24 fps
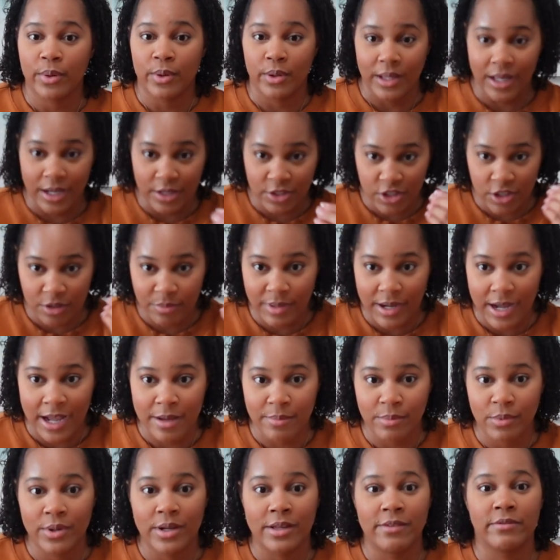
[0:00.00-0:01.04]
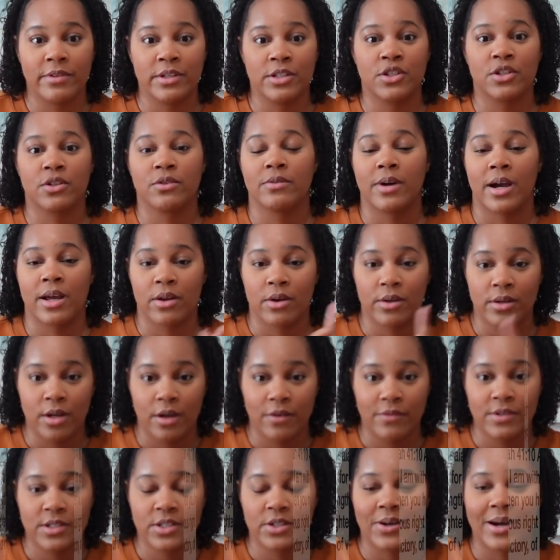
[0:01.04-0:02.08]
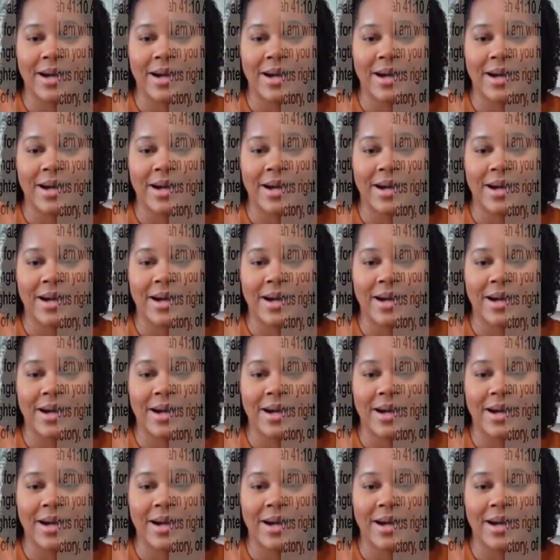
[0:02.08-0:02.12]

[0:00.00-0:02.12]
Pull out your Bible and venture right on over to